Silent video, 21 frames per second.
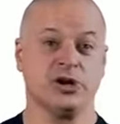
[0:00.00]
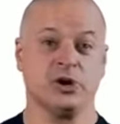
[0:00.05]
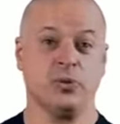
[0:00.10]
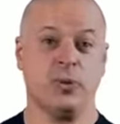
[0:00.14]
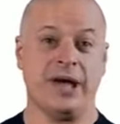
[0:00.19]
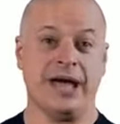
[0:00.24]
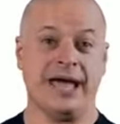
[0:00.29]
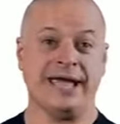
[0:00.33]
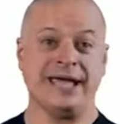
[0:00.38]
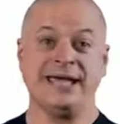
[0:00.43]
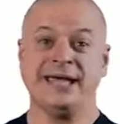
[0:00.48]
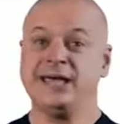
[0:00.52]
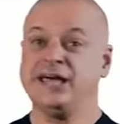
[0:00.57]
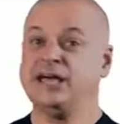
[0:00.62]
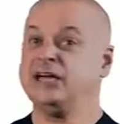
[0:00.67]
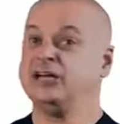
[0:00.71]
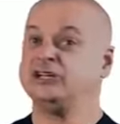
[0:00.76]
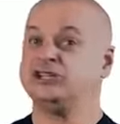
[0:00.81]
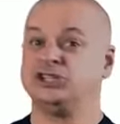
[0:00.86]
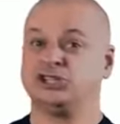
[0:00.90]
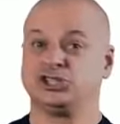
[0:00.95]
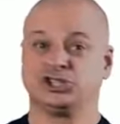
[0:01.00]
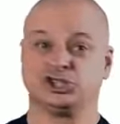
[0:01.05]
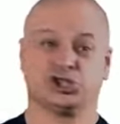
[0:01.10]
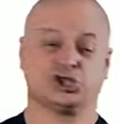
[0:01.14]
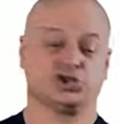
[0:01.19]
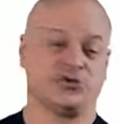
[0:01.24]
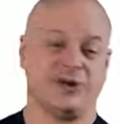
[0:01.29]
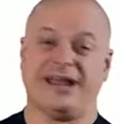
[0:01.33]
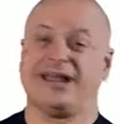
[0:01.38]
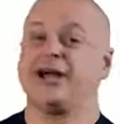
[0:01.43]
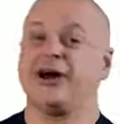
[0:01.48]
way to
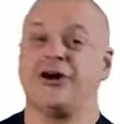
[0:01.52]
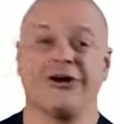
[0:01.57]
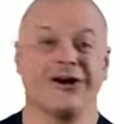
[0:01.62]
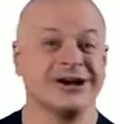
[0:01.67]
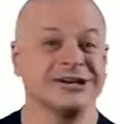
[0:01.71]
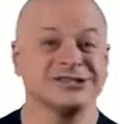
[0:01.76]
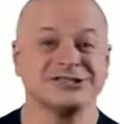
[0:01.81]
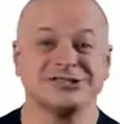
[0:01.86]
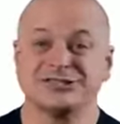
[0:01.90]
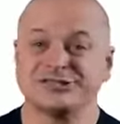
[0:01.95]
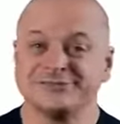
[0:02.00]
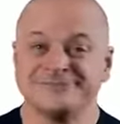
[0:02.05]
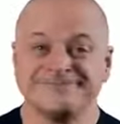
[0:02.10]
shrink hearts?